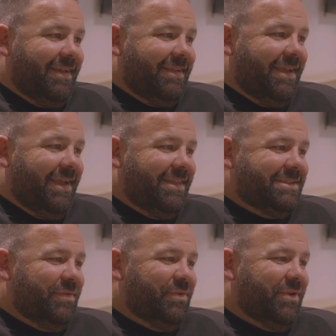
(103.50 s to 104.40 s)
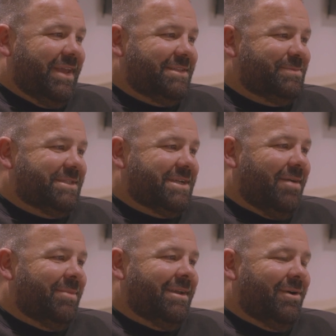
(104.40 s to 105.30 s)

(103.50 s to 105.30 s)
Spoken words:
Yeah, there's a few announcements coming.